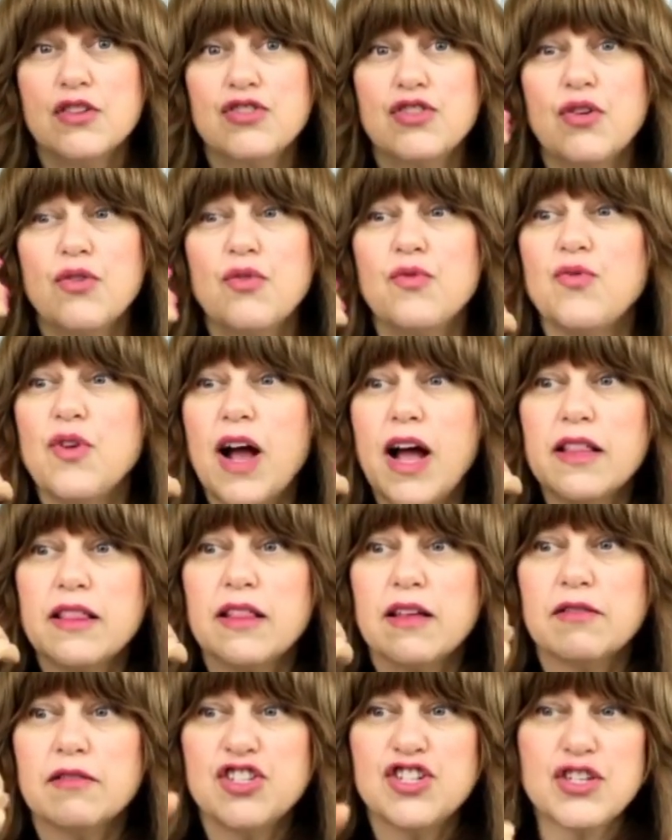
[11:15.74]
So
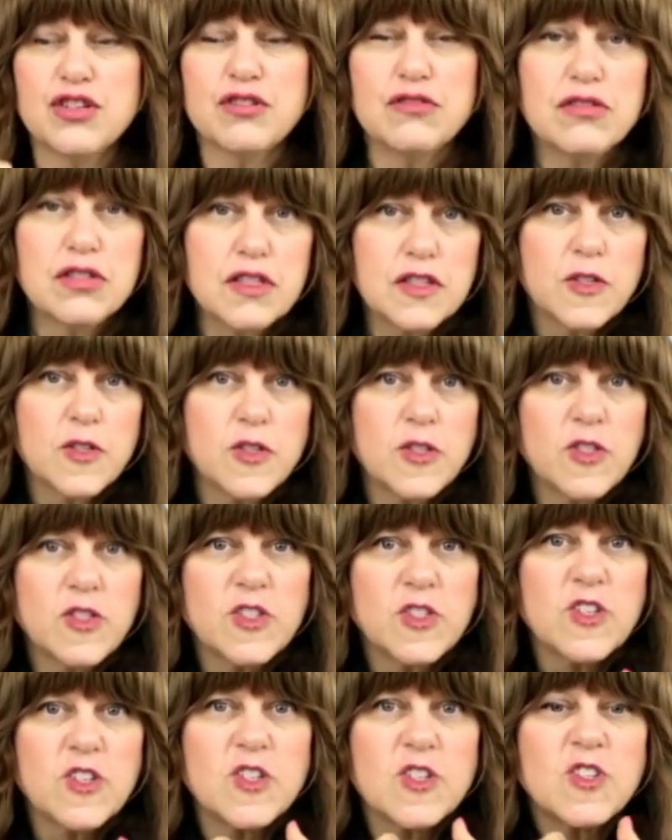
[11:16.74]
right, she used to sit
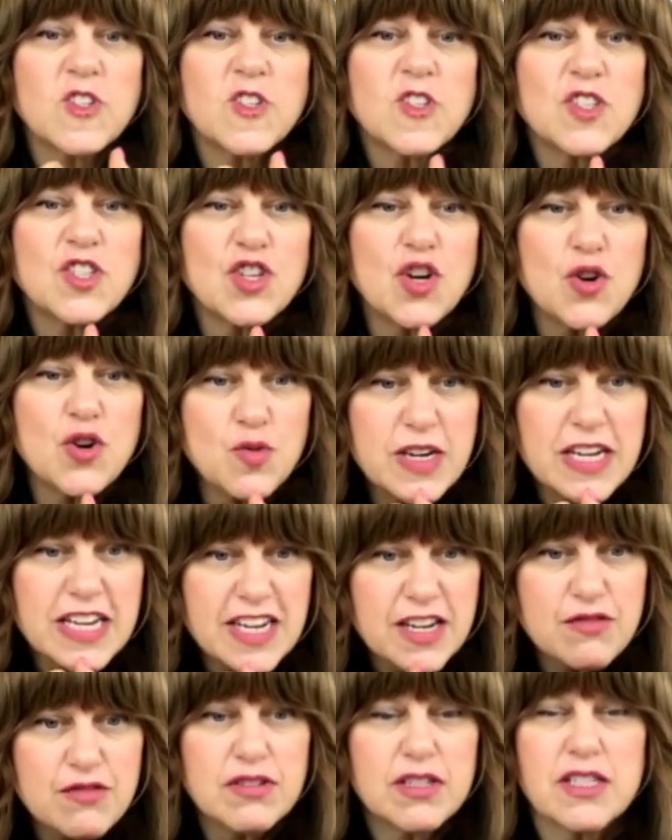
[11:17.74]
there
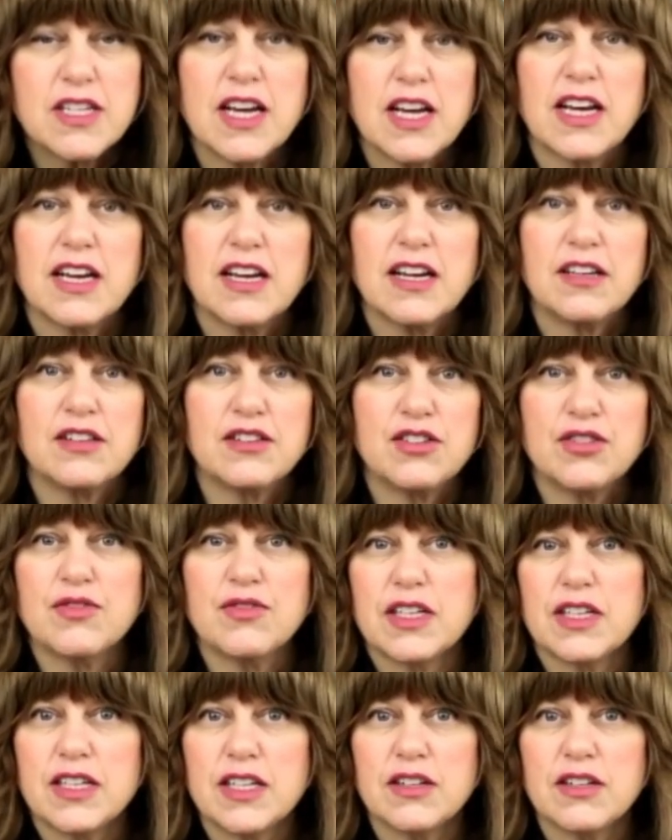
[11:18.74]
so irritated
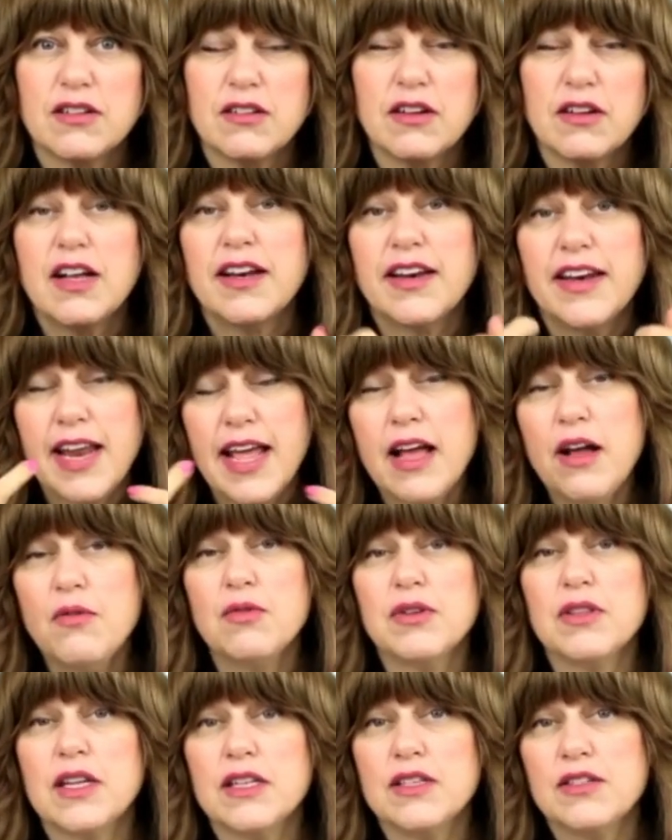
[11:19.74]
during dinner.
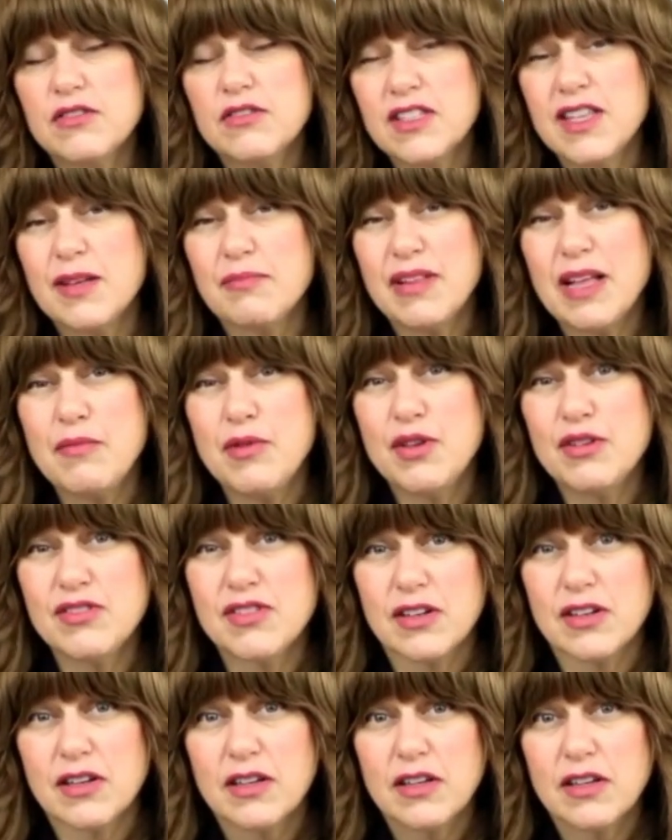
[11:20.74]
Now what they do is they play
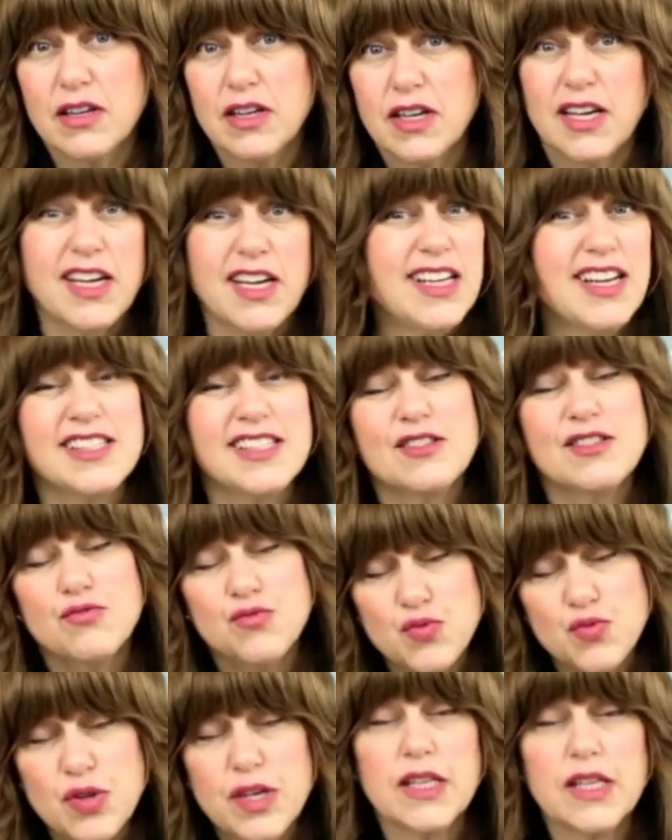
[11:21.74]
music. He
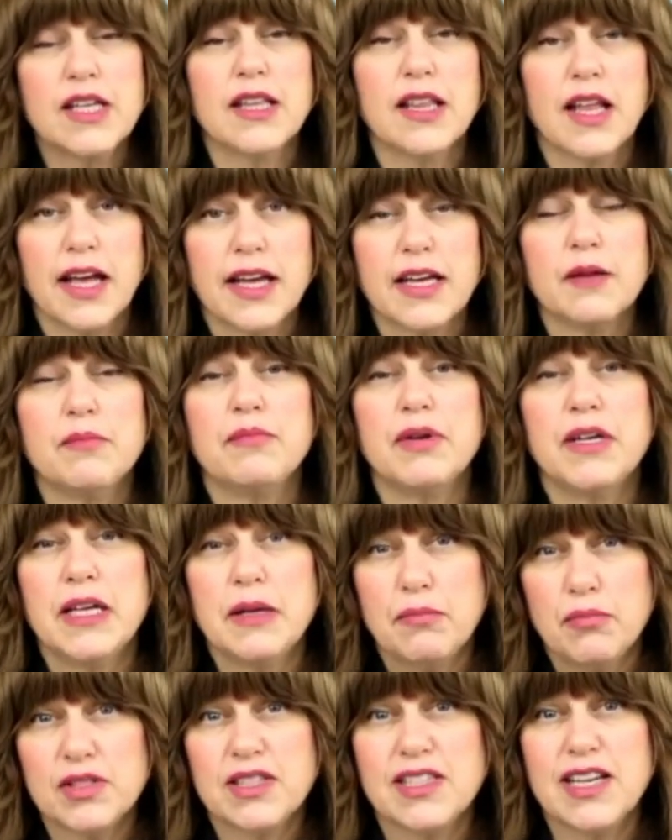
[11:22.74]
doesn't really like it,
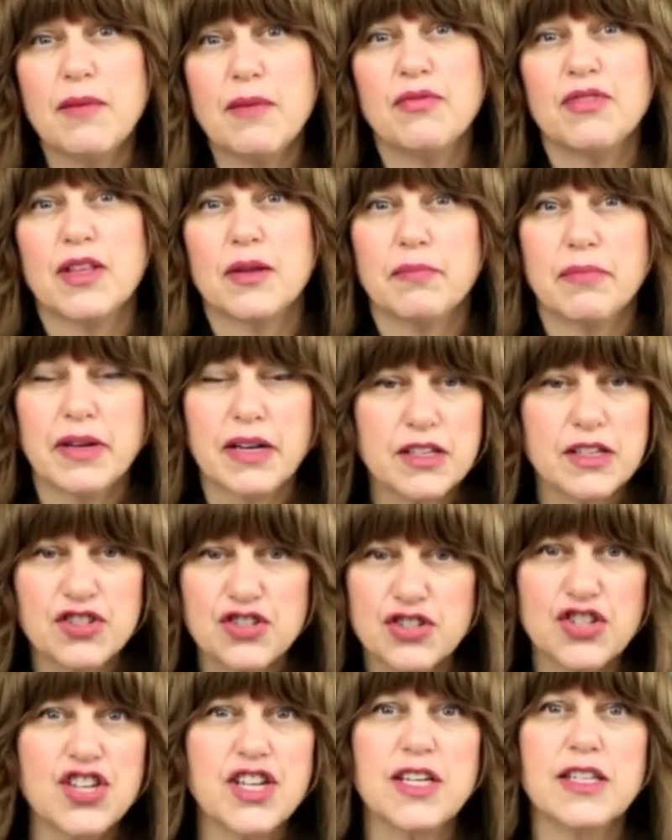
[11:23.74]
but he puts up with it
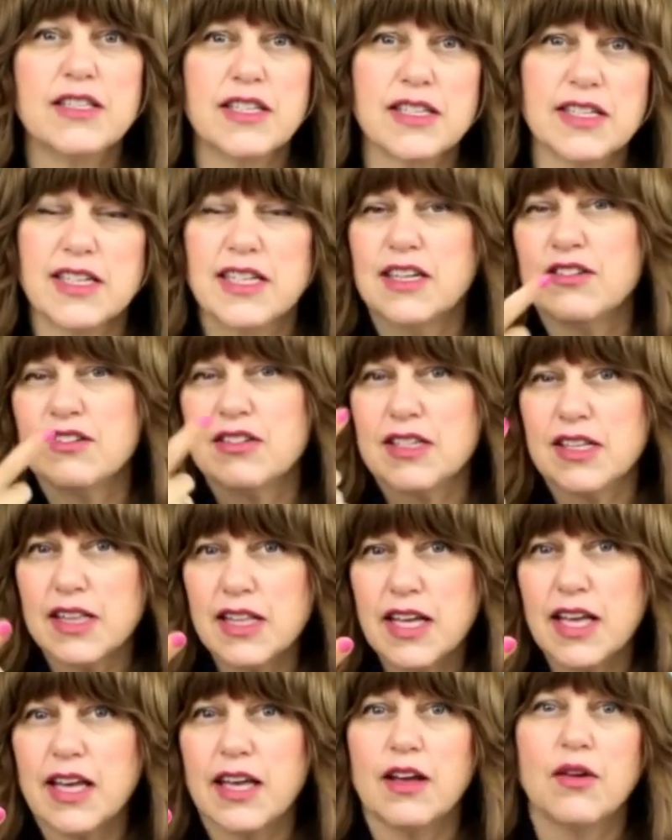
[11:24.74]
because she doesn't hear his
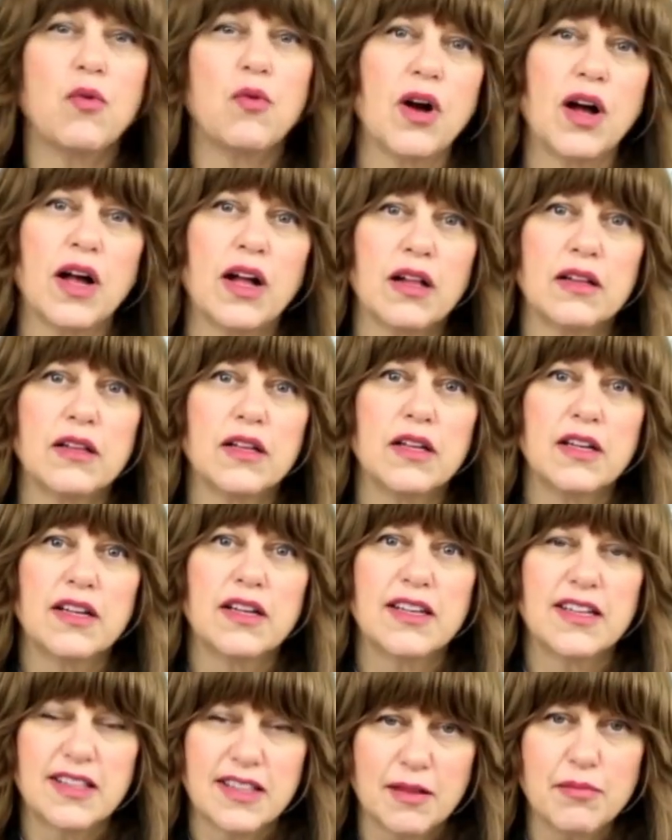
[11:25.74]
clicking while
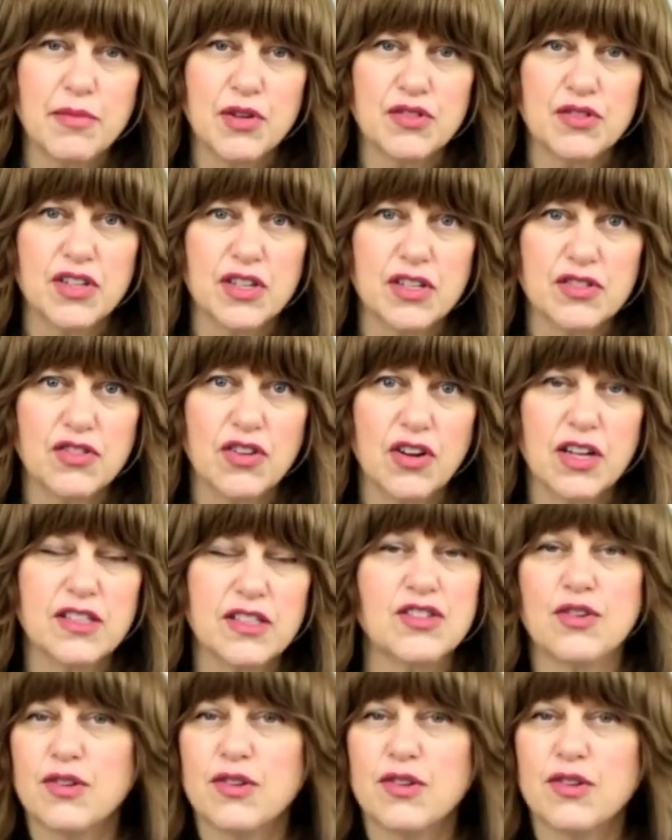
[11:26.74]
he, the music is on.